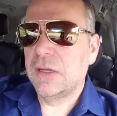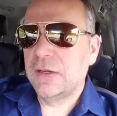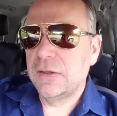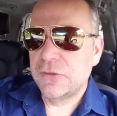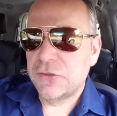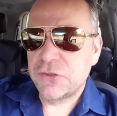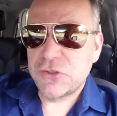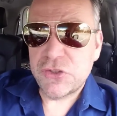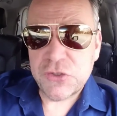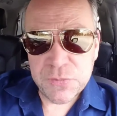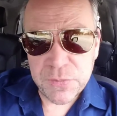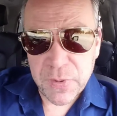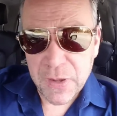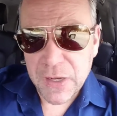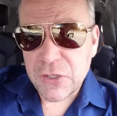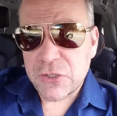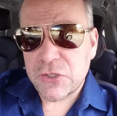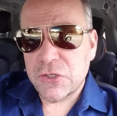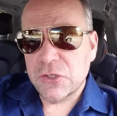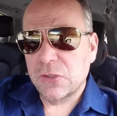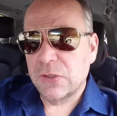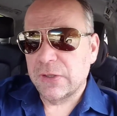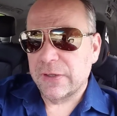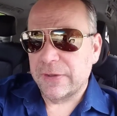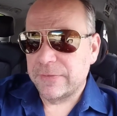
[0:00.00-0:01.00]

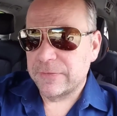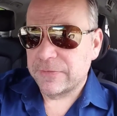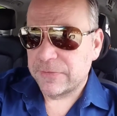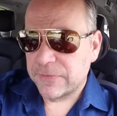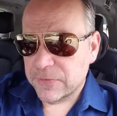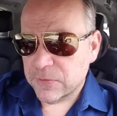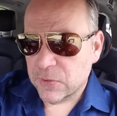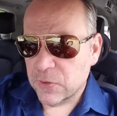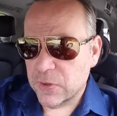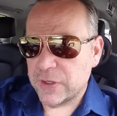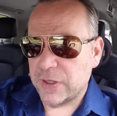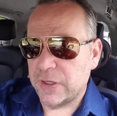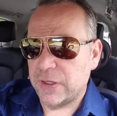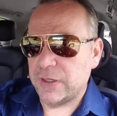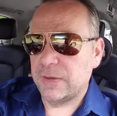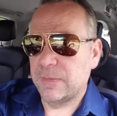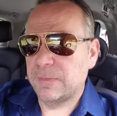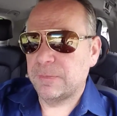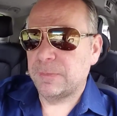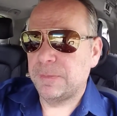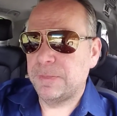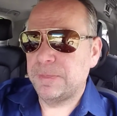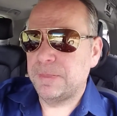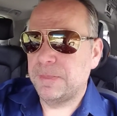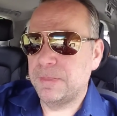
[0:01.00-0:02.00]
special and free.
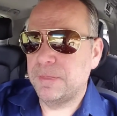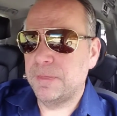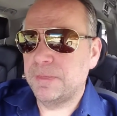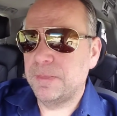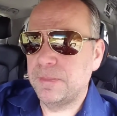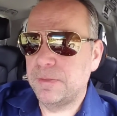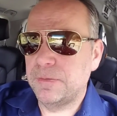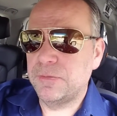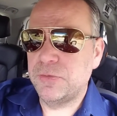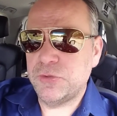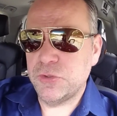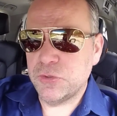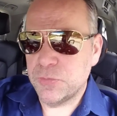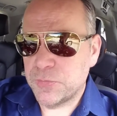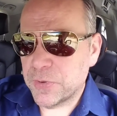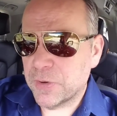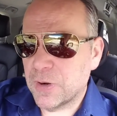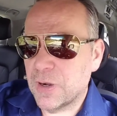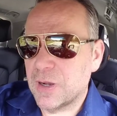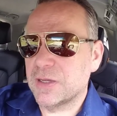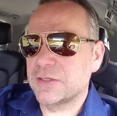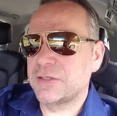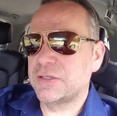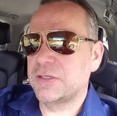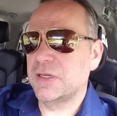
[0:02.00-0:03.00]
Due
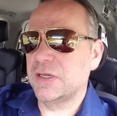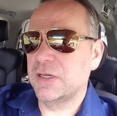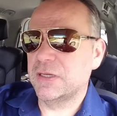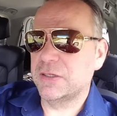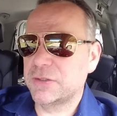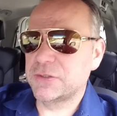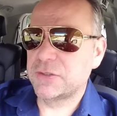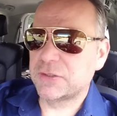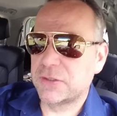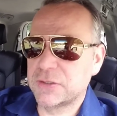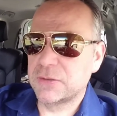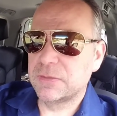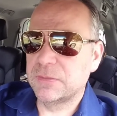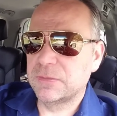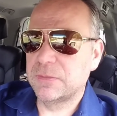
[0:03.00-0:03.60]
process,